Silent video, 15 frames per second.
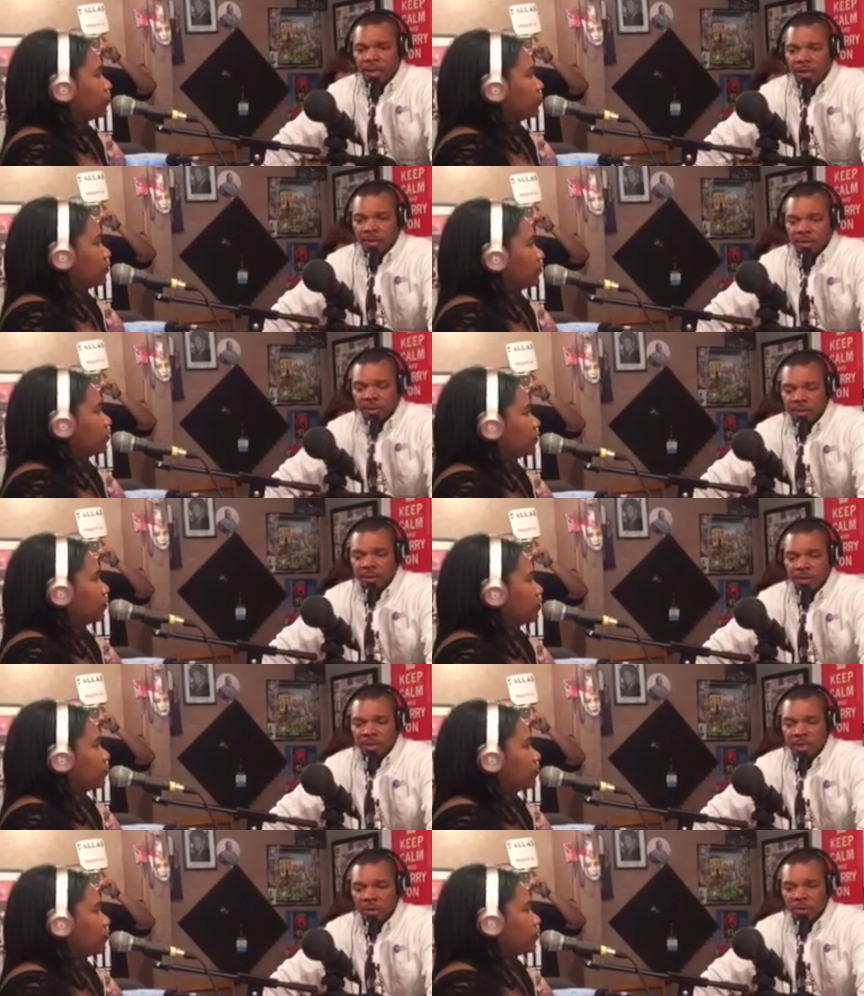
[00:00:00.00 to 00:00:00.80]
Speaker 1: uh,
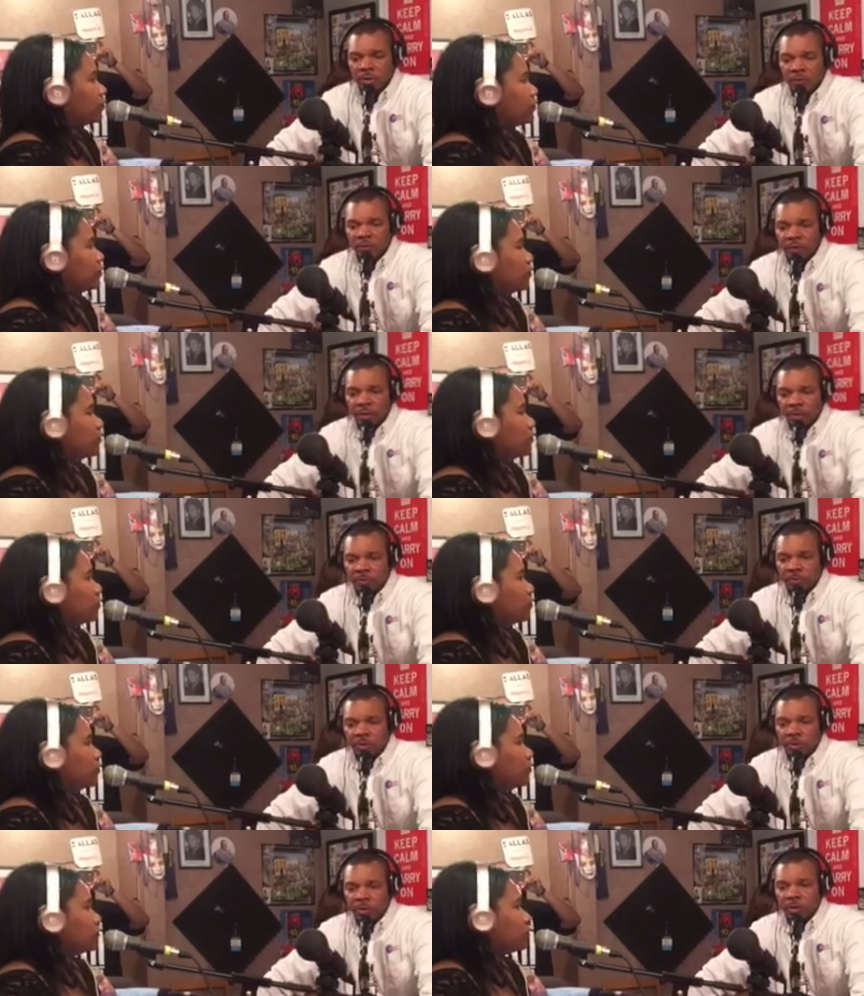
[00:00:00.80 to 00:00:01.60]
C.J.R.
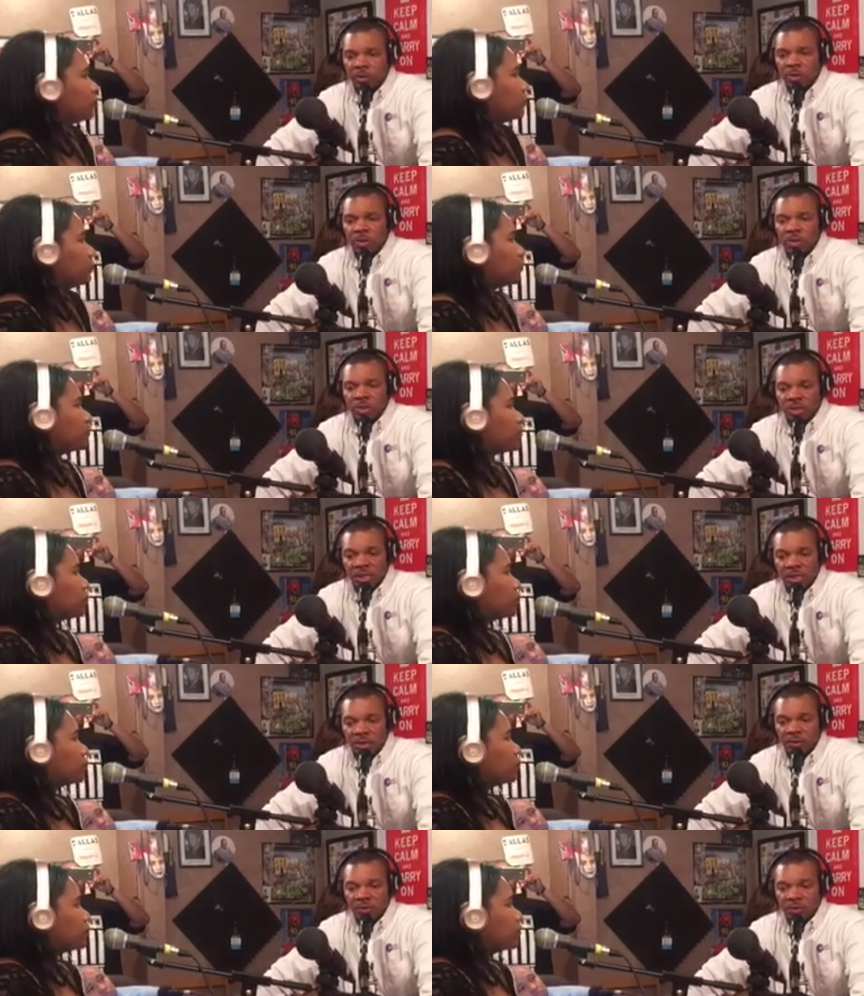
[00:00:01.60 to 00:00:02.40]
Phillips
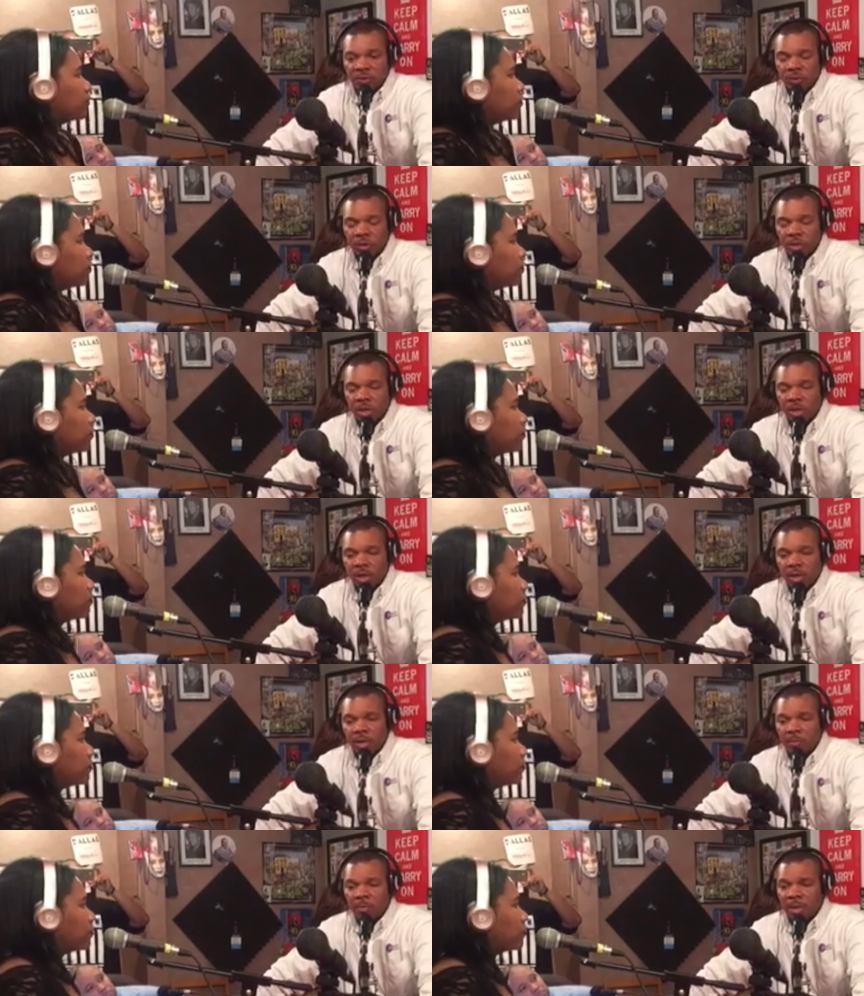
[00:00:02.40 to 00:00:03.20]
Senior
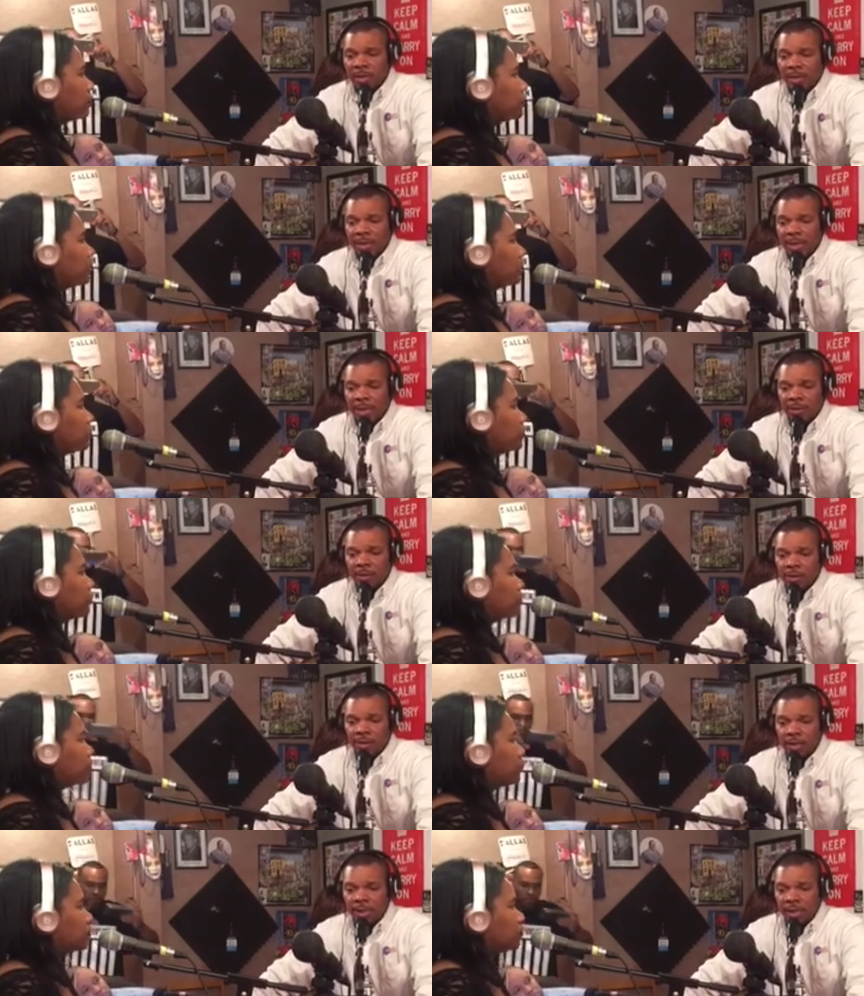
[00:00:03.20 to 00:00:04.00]
and then my dad,
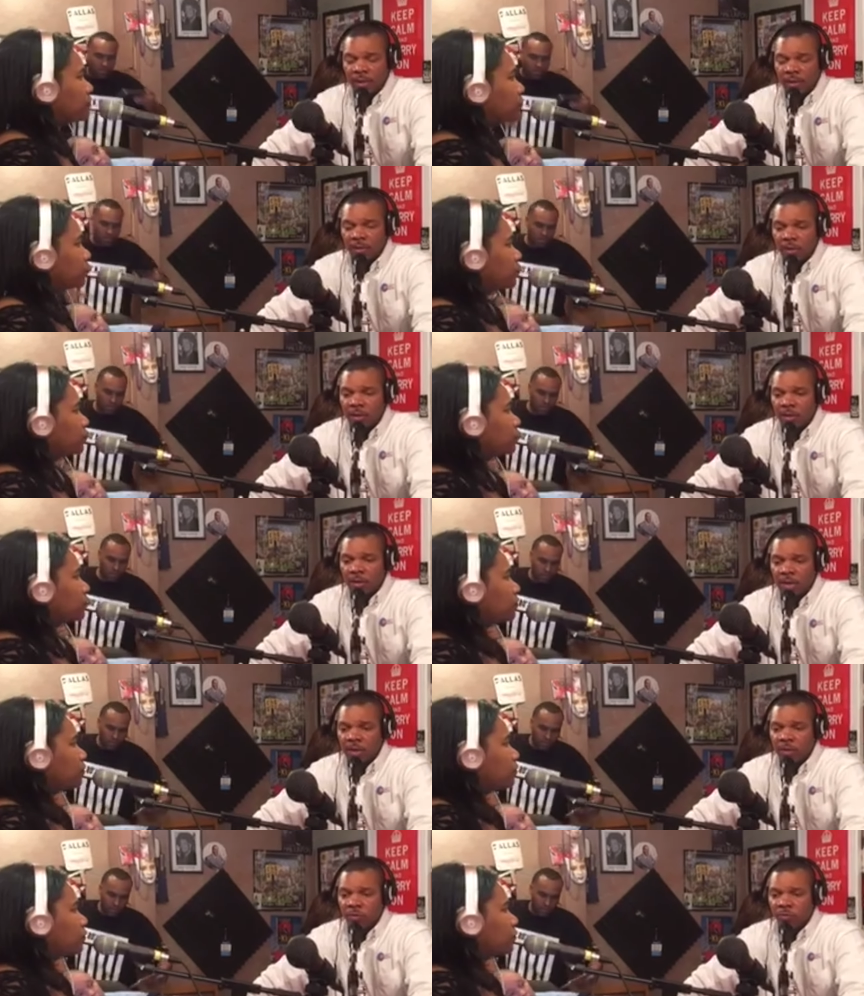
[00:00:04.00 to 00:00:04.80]
the late
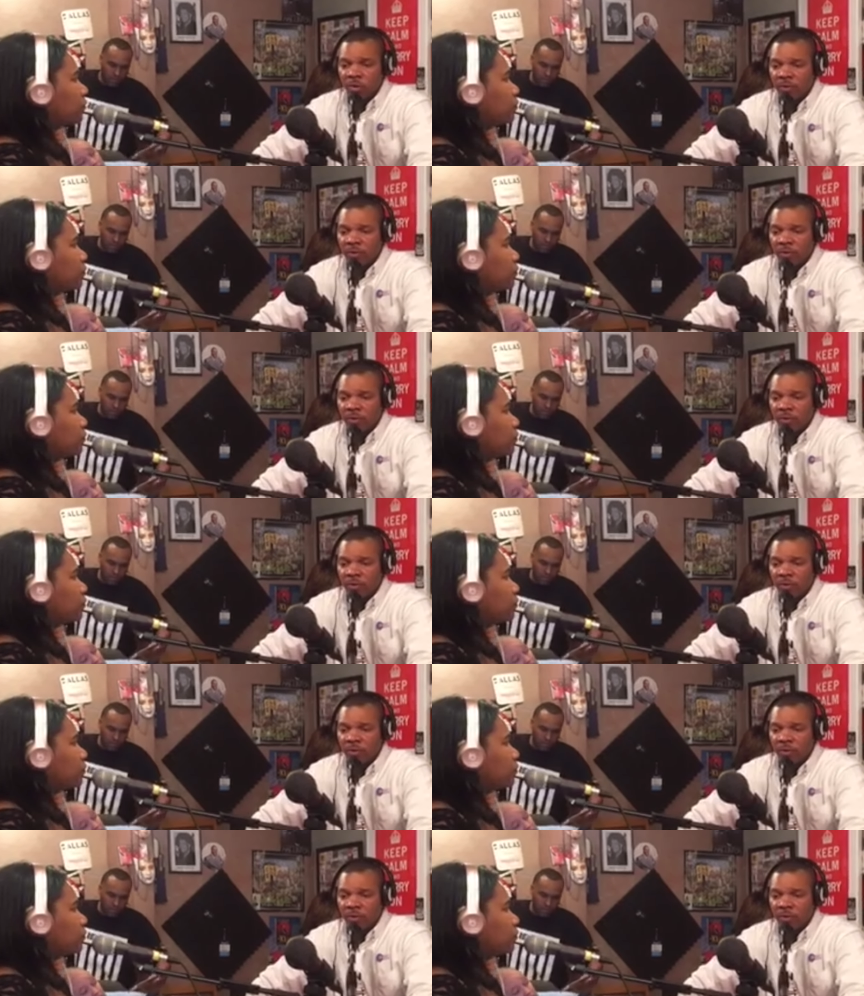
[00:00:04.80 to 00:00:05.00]
Dr.